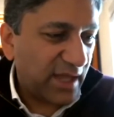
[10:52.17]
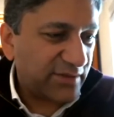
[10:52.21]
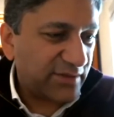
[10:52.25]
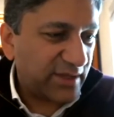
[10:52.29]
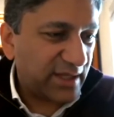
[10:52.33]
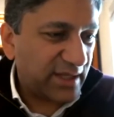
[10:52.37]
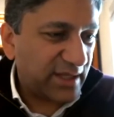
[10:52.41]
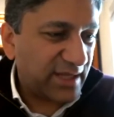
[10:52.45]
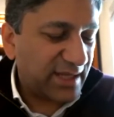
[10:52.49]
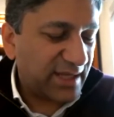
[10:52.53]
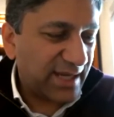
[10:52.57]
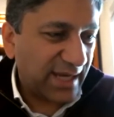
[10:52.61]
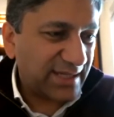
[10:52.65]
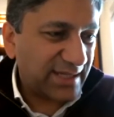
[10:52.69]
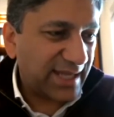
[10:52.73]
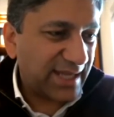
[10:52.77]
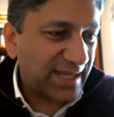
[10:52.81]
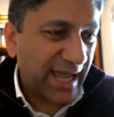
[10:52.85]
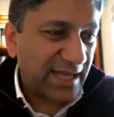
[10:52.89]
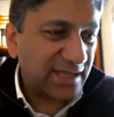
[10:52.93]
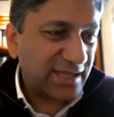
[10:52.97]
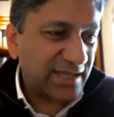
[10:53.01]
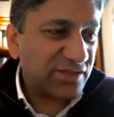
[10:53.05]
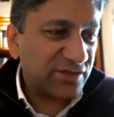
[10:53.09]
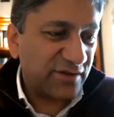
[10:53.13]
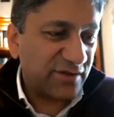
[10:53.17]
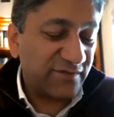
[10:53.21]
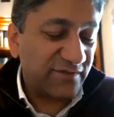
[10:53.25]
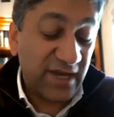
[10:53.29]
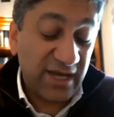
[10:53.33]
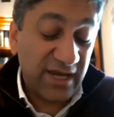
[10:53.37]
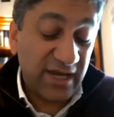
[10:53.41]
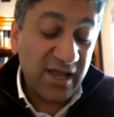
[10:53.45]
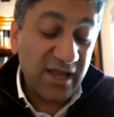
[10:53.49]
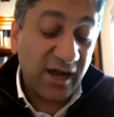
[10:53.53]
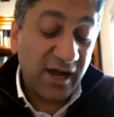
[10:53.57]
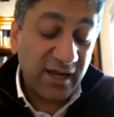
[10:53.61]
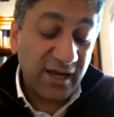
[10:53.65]
think he had cancer at a
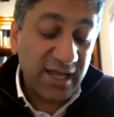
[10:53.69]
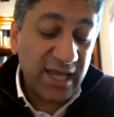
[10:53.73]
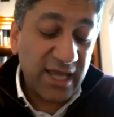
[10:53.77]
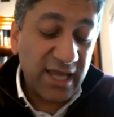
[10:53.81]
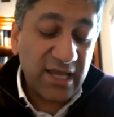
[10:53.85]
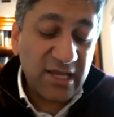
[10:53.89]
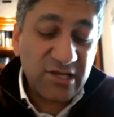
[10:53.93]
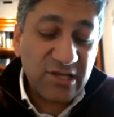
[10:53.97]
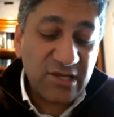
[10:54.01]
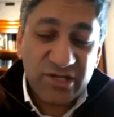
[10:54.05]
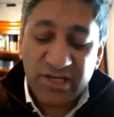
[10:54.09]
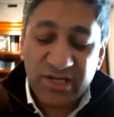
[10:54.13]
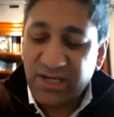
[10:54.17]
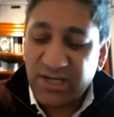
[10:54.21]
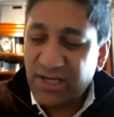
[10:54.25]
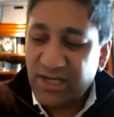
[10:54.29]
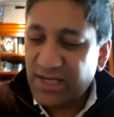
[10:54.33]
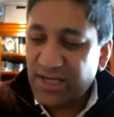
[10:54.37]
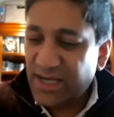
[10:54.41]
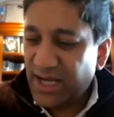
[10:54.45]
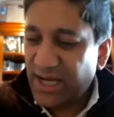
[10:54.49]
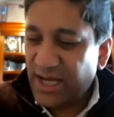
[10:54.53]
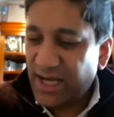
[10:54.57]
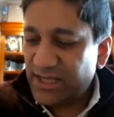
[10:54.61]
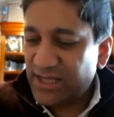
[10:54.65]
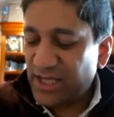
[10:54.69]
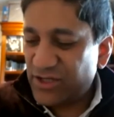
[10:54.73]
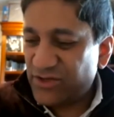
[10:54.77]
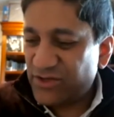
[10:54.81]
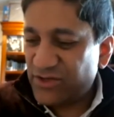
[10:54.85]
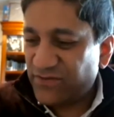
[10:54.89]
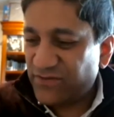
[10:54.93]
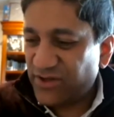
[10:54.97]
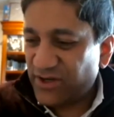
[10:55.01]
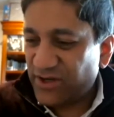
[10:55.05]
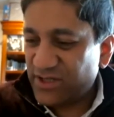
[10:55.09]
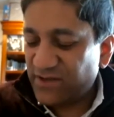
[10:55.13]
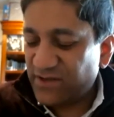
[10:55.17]
very young age, at the age of
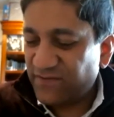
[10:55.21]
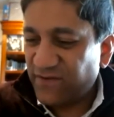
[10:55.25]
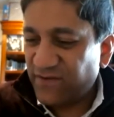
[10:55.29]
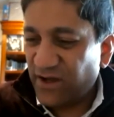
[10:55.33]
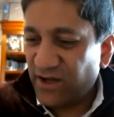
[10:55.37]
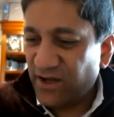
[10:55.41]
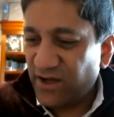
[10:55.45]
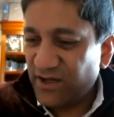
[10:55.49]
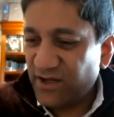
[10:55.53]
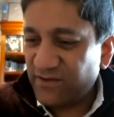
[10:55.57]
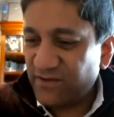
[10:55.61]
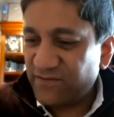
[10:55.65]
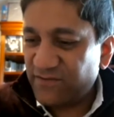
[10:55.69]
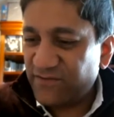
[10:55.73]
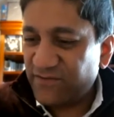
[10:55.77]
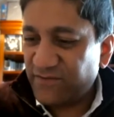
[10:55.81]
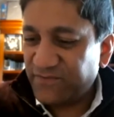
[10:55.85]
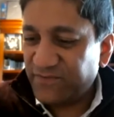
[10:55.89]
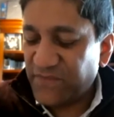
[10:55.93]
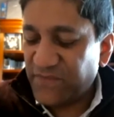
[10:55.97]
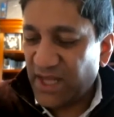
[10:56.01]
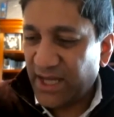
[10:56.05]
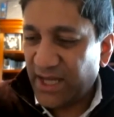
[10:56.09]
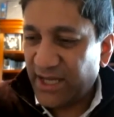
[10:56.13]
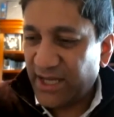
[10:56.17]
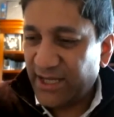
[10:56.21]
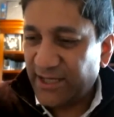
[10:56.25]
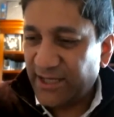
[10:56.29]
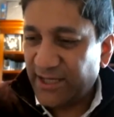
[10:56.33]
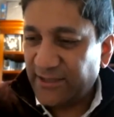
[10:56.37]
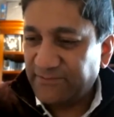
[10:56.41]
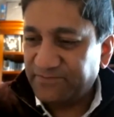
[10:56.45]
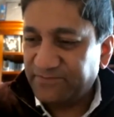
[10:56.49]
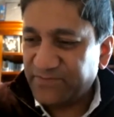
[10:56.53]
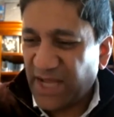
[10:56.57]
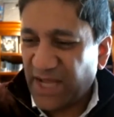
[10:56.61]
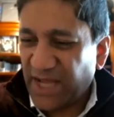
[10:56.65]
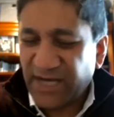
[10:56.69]
35.
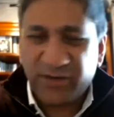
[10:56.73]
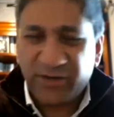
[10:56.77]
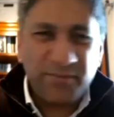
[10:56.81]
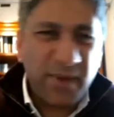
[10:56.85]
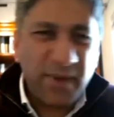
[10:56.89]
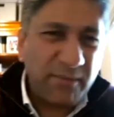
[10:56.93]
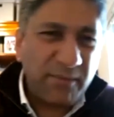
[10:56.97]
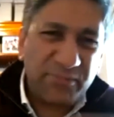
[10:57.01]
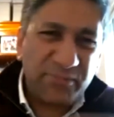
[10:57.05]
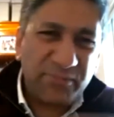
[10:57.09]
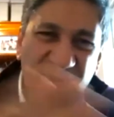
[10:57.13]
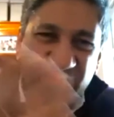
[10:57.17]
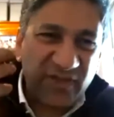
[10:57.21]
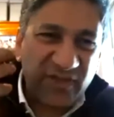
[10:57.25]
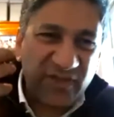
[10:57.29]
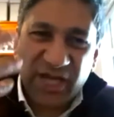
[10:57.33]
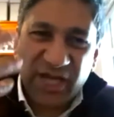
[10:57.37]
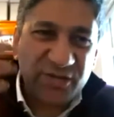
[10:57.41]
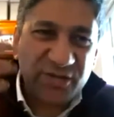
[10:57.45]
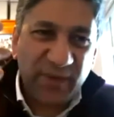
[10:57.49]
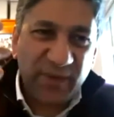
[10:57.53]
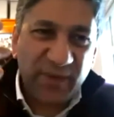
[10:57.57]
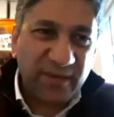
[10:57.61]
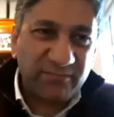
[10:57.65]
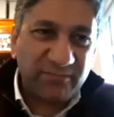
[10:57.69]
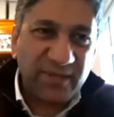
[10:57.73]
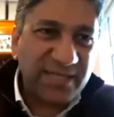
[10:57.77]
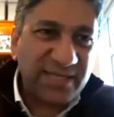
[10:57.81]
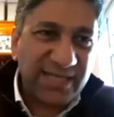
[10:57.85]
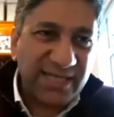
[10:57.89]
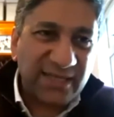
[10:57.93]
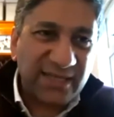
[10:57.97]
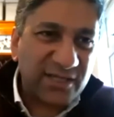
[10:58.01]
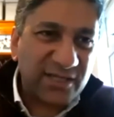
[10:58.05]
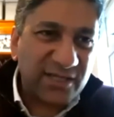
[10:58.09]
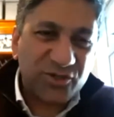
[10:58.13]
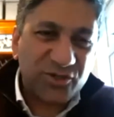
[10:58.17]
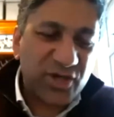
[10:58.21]
And I remember a flashback
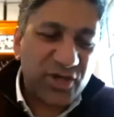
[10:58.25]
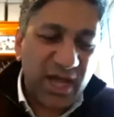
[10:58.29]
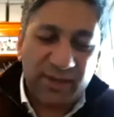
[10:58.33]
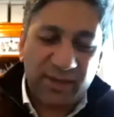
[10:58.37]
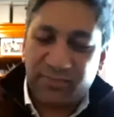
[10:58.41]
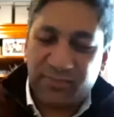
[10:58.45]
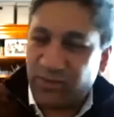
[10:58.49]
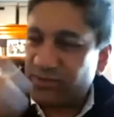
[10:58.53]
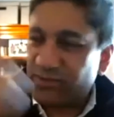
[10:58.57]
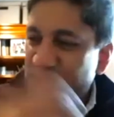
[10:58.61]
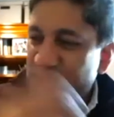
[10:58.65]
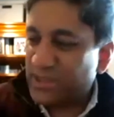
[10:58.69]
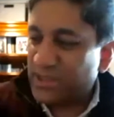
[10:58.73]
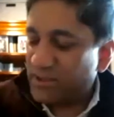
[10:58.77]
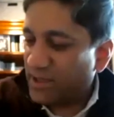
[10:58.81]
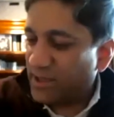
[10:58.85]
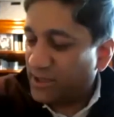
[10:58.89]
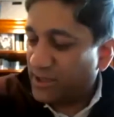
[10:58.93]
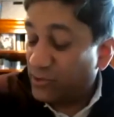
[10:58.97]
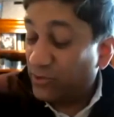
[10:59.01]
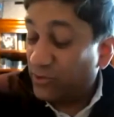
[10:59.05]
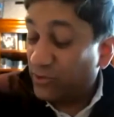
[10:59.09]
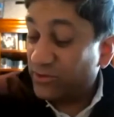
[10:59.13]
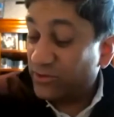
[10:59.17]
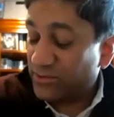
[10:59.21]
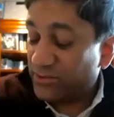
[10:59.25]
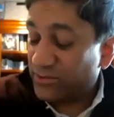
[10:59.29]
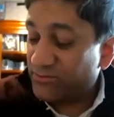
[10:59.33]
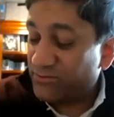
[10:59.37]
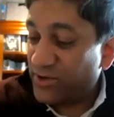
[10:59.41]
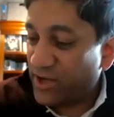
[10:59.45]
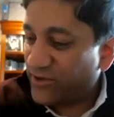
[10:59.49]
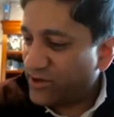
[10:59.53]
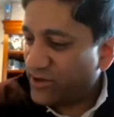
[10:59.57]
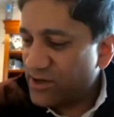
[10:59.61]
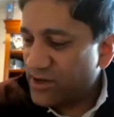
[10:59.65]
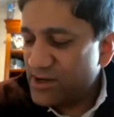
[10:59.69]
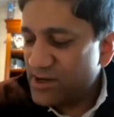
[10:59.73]
meeting this chap who was an older
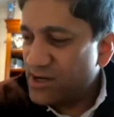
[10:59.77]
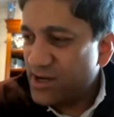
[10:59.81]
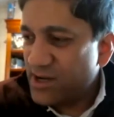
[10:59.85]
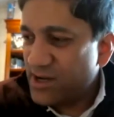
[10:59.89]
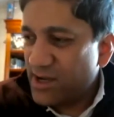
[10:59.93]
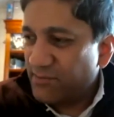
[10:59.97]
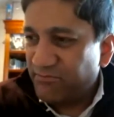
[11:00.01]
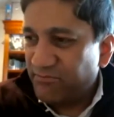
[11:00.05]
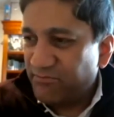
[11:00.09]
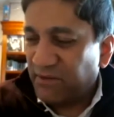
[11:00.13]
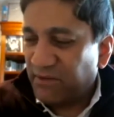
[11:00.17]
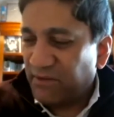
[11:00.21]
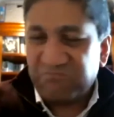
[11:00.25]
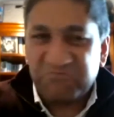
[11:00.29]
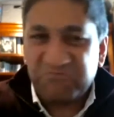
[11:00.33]
brother, but